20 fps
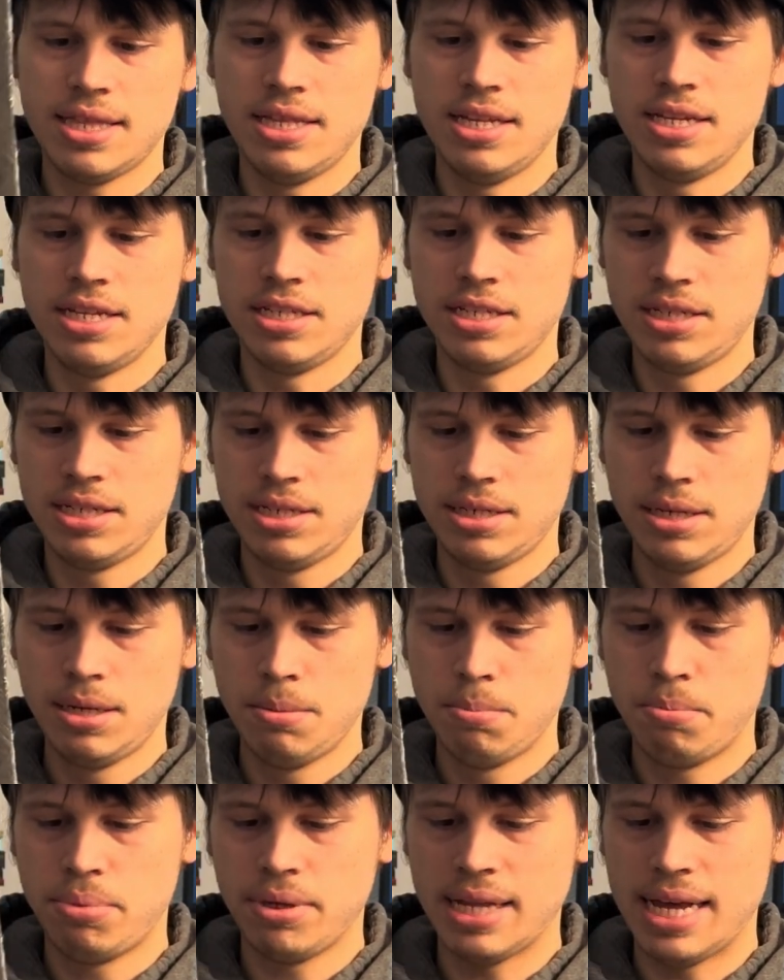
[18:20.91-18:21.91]
this
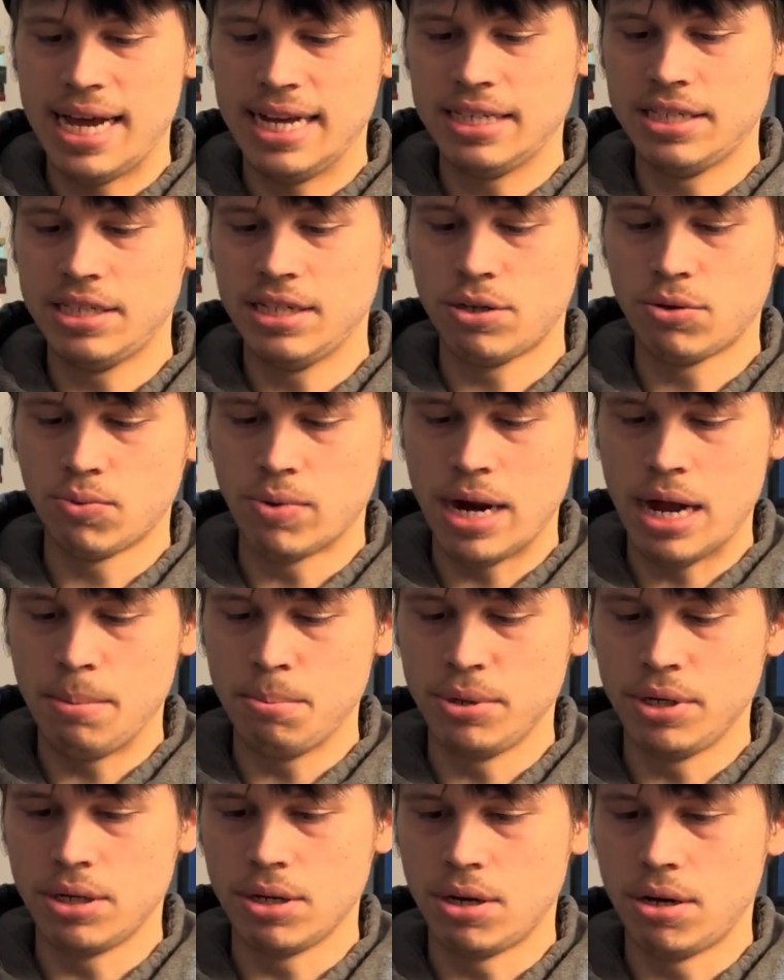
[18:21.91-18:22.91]
plastic
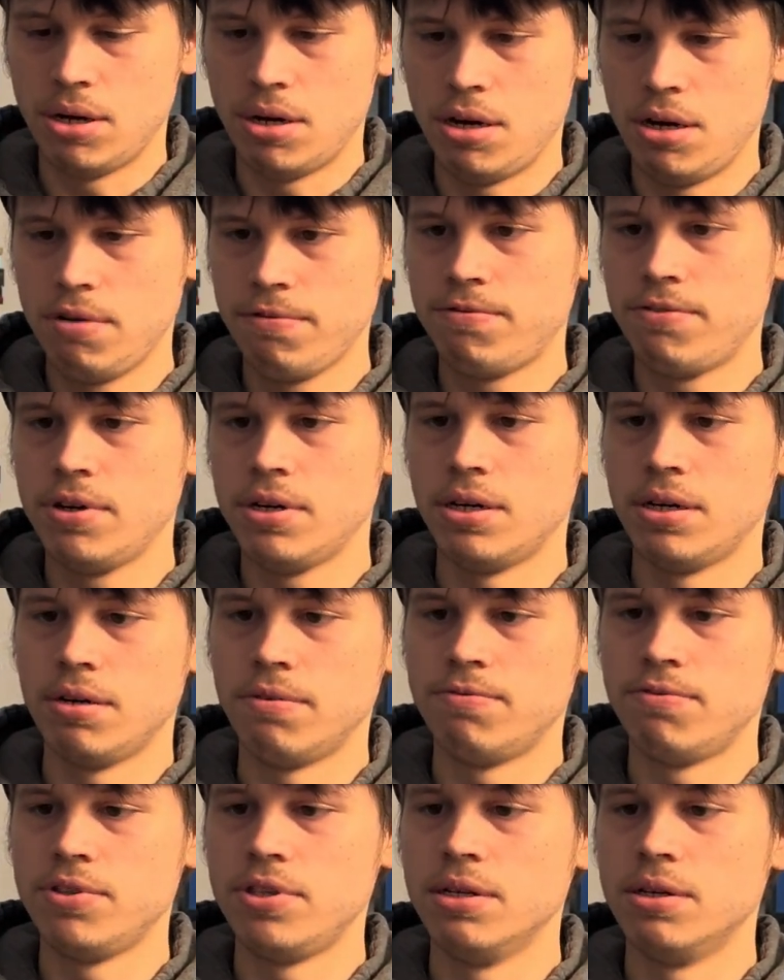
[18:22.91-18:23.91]
wrapping off of
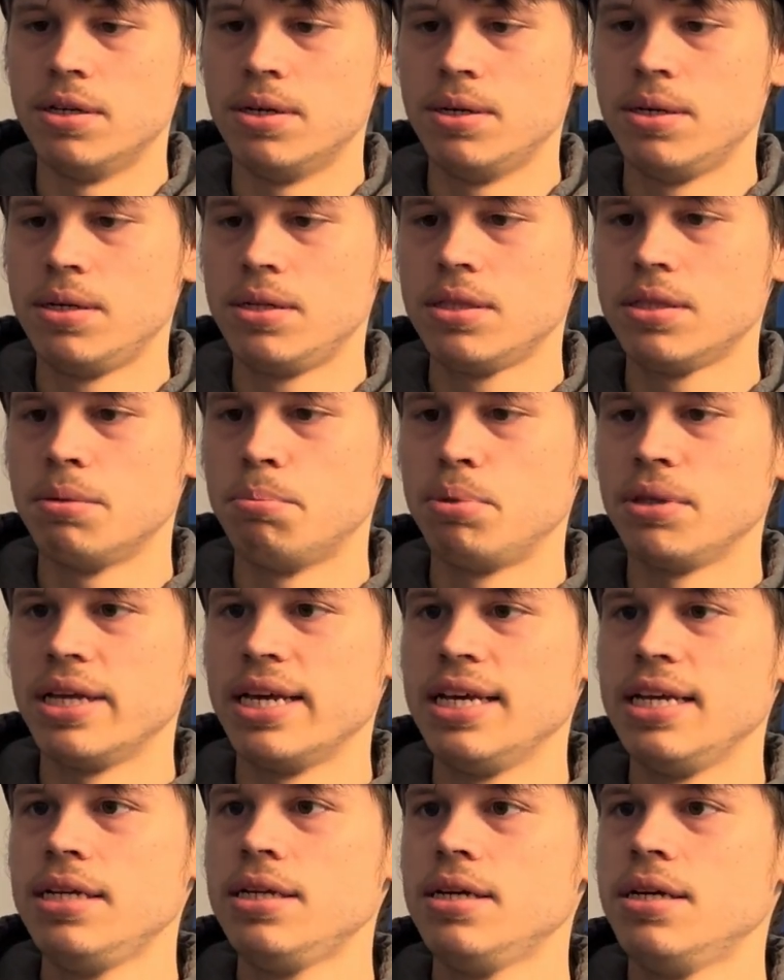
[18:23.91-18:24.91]
the
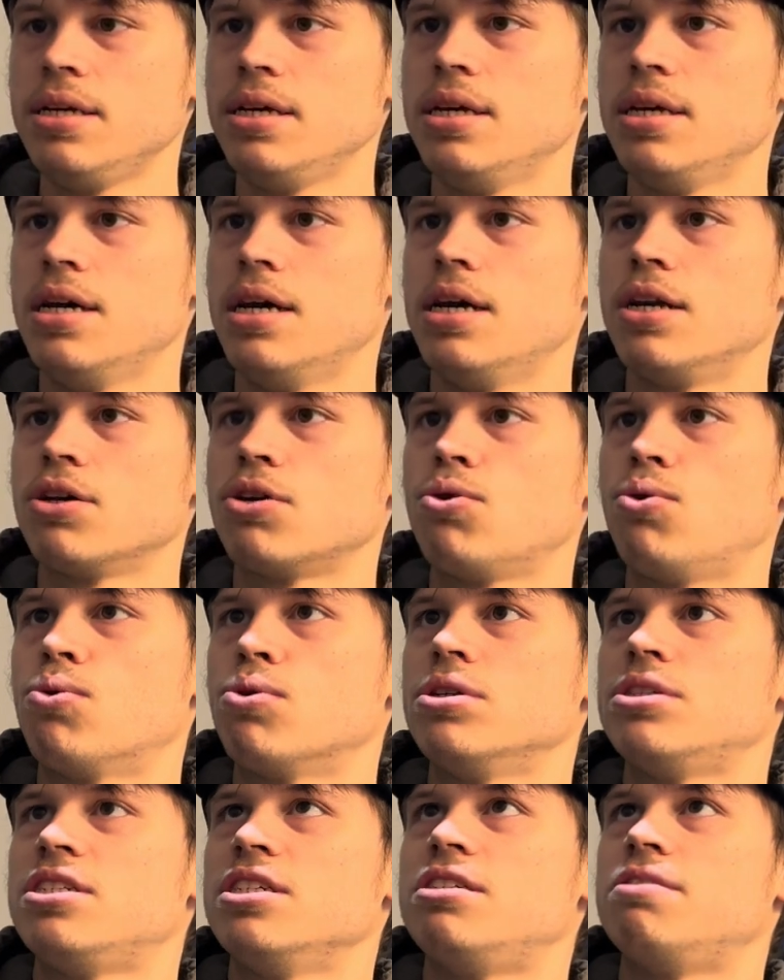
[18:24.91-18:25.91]
blade. And of
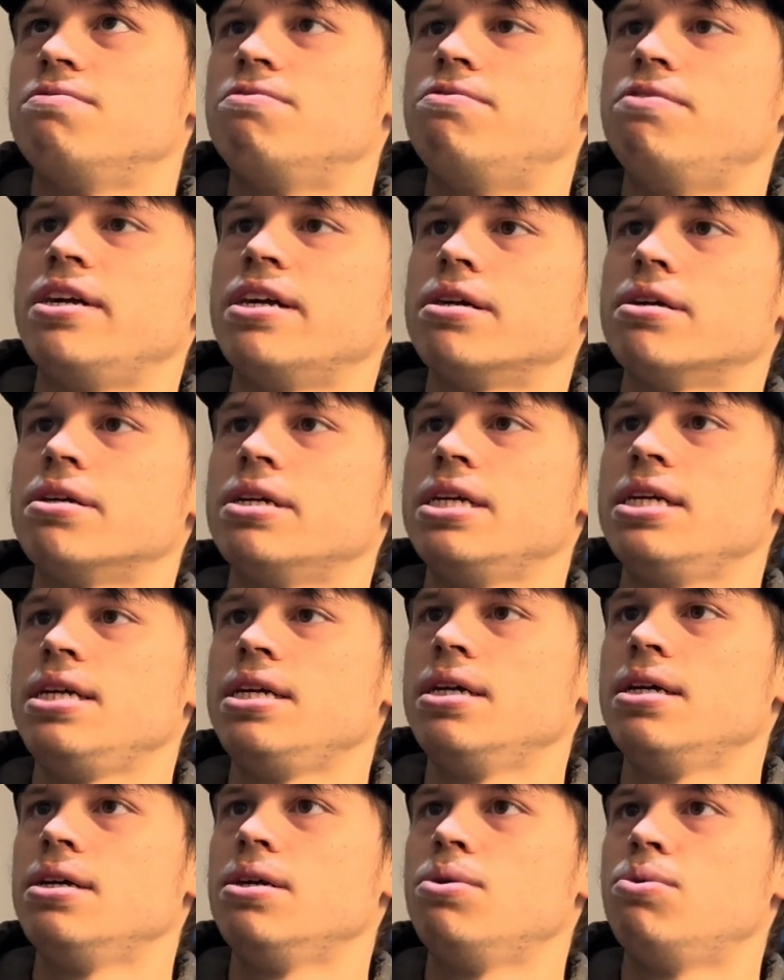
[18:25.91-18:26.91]
course, it's very
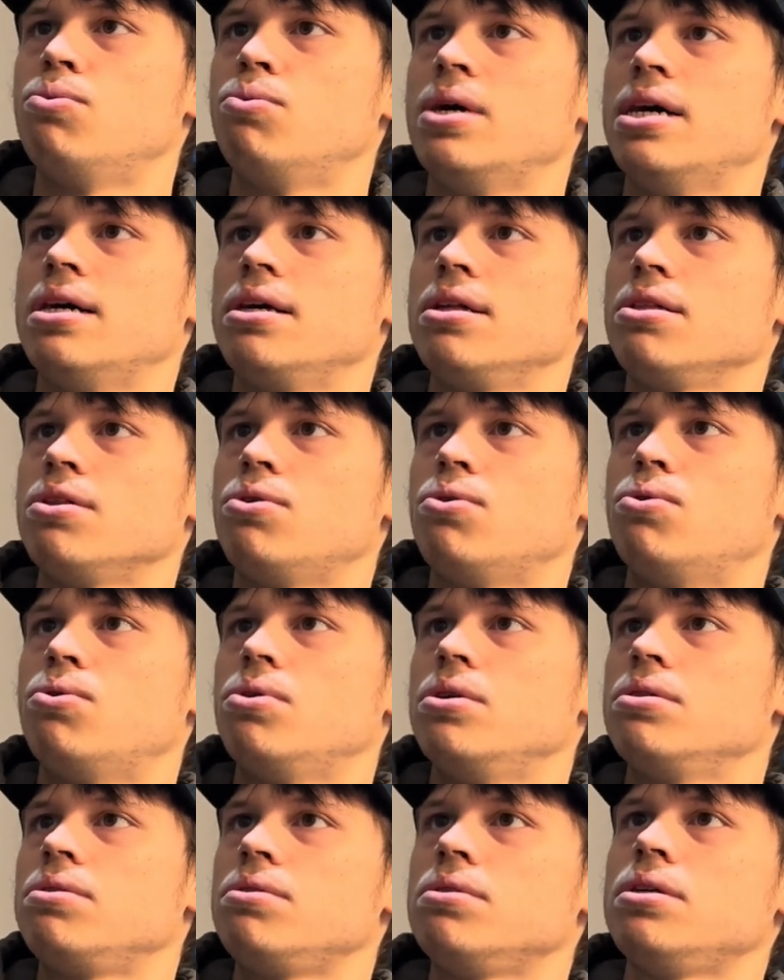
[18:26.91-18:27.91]
well
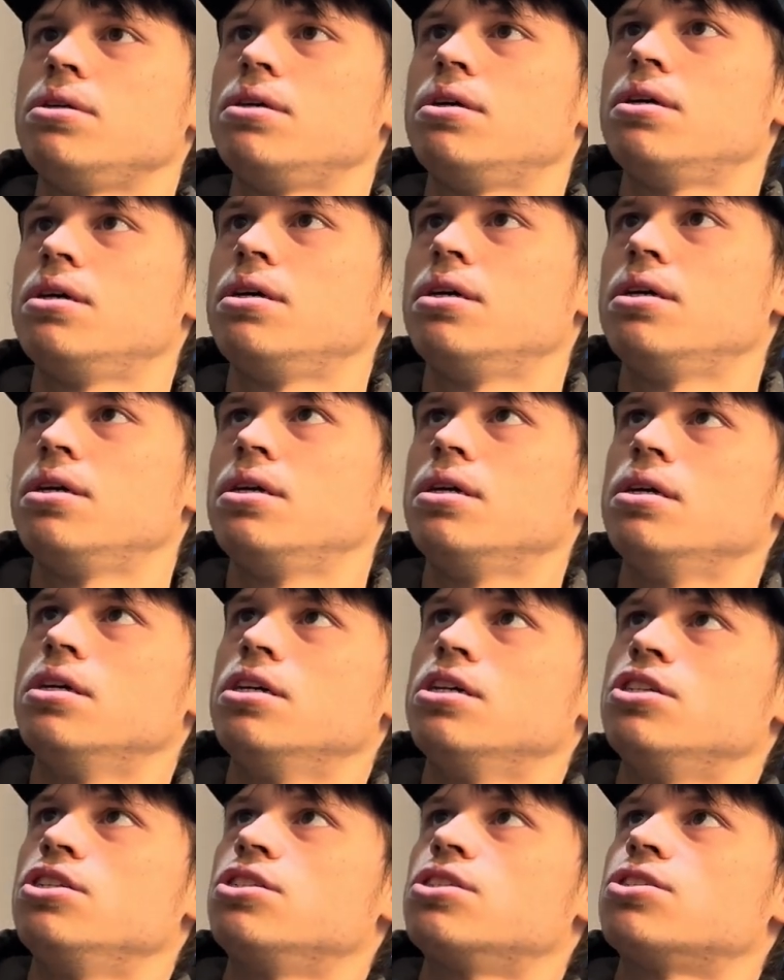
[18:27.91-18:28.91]
oiled.
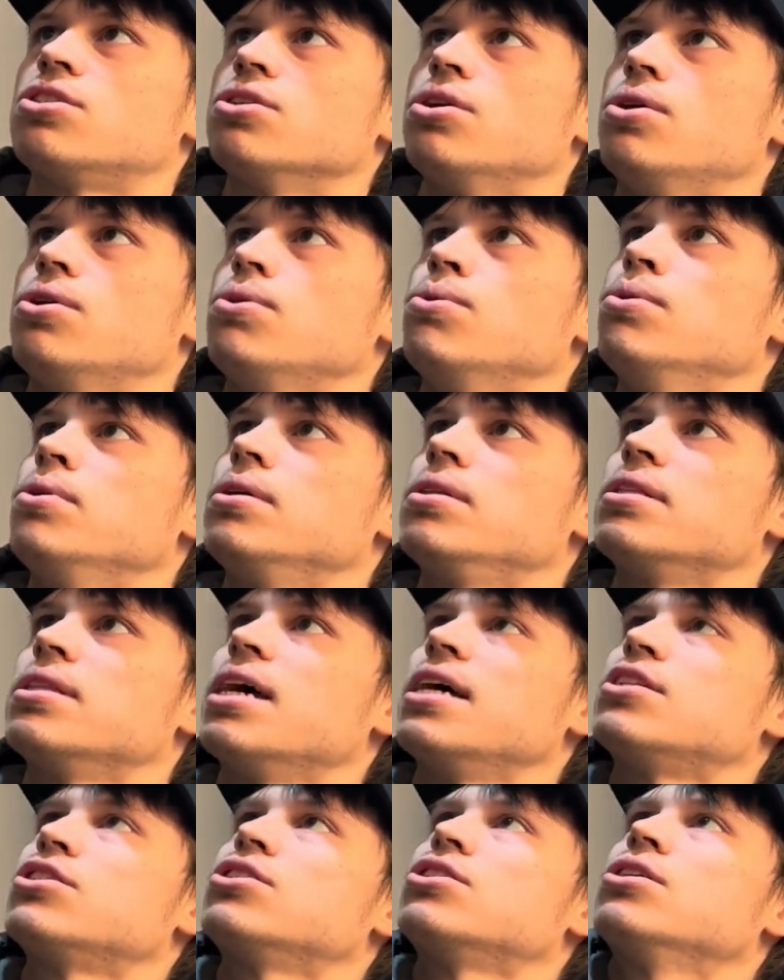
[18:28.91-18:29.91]
So
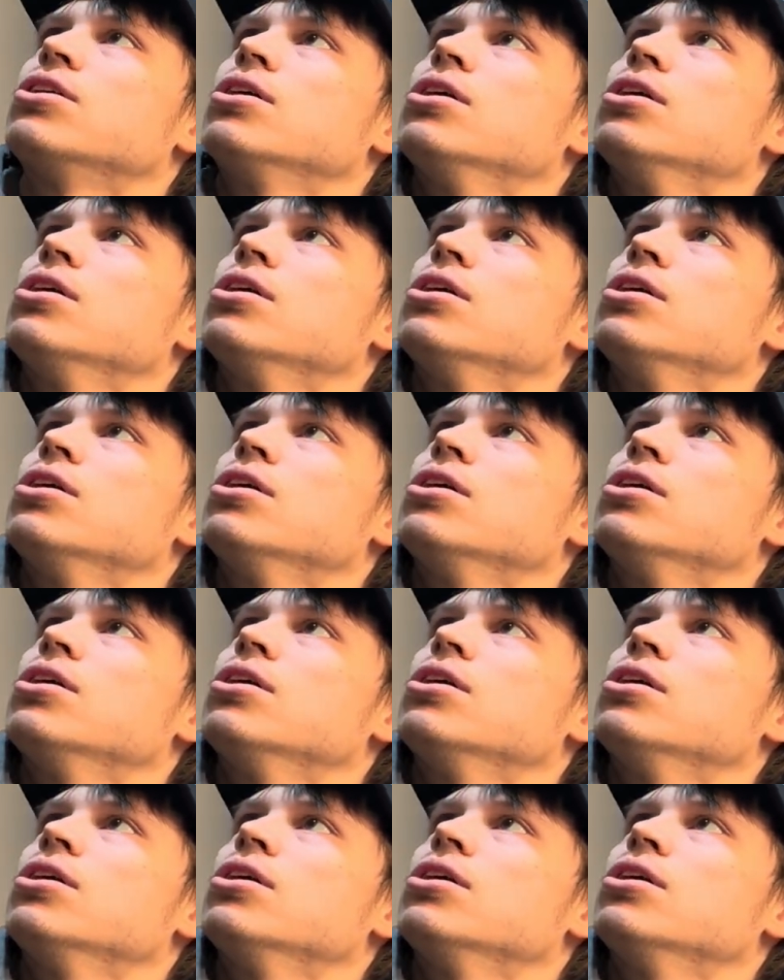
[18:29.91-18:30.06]
that's